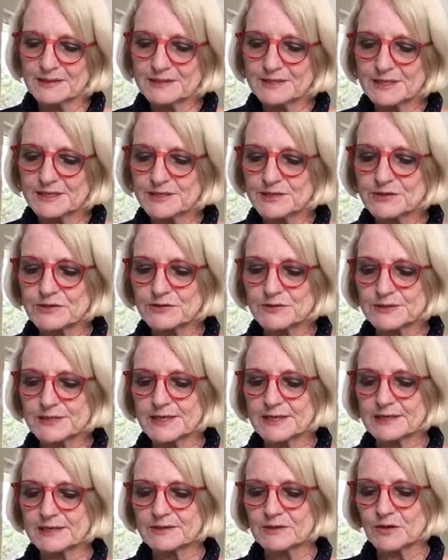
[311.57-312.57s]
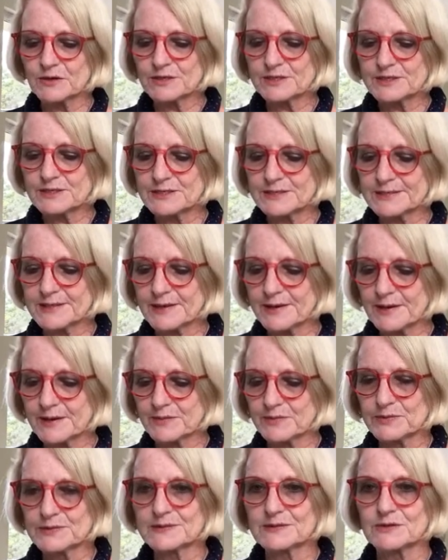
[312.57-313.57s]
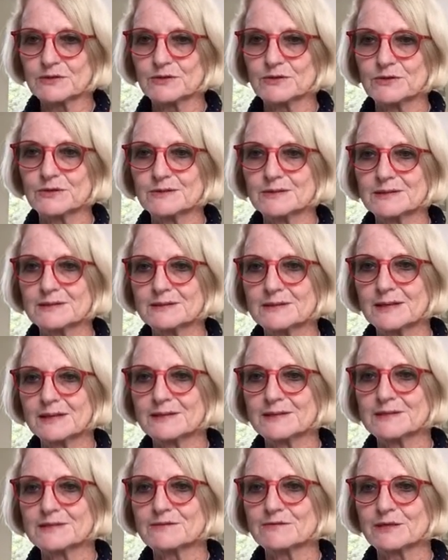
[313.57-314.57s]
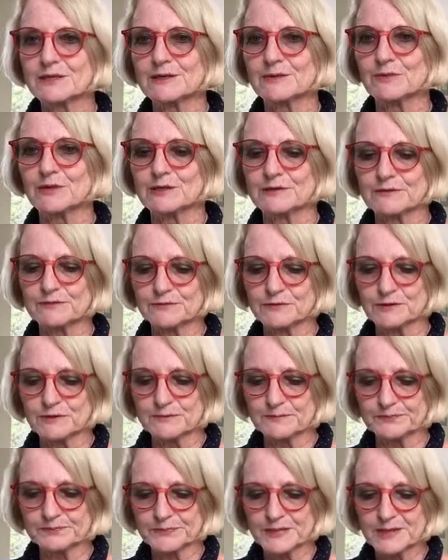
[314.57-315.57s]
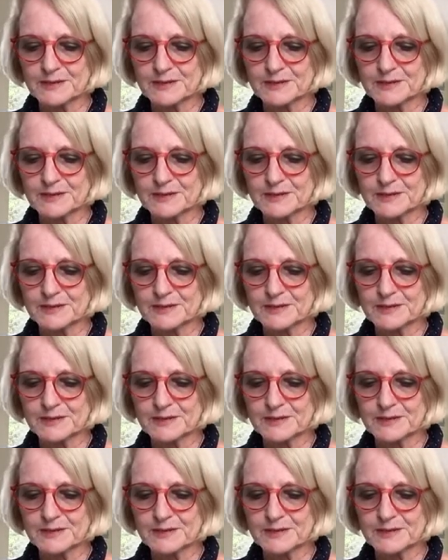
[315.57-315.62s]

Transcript: Digital Technologies Hub it's called, and it's really wonderful.